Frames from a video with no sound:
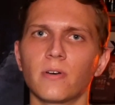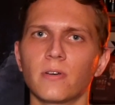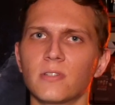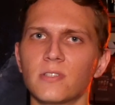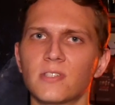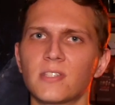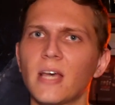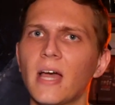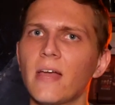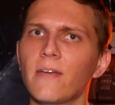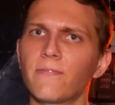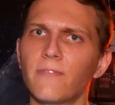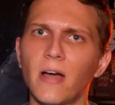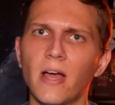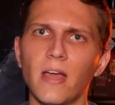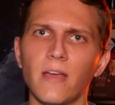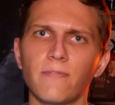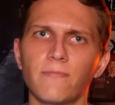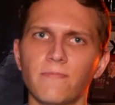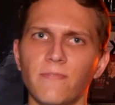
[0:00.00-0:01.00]

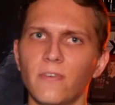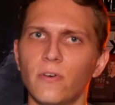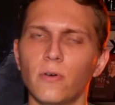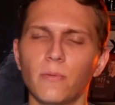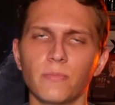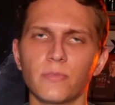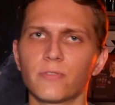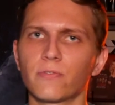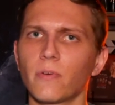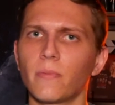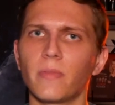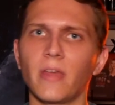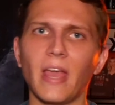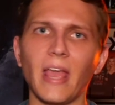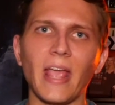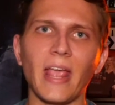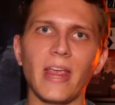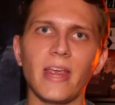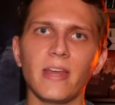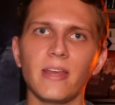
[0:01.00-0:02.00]
sci-fi films from the
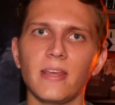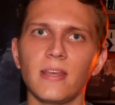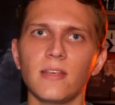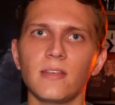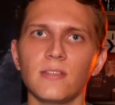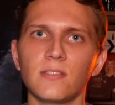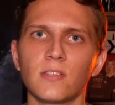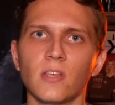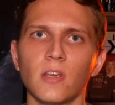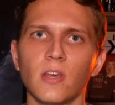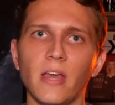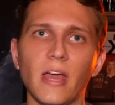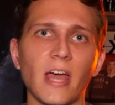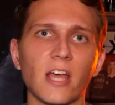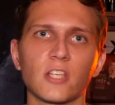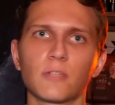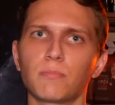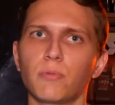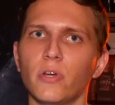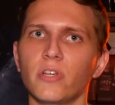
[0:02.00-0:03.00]
80s,
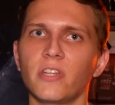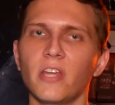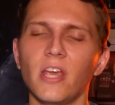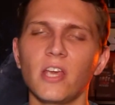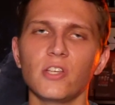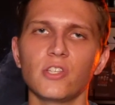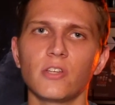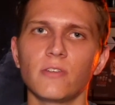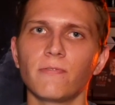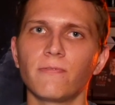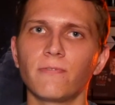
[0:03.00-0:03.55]
exploitation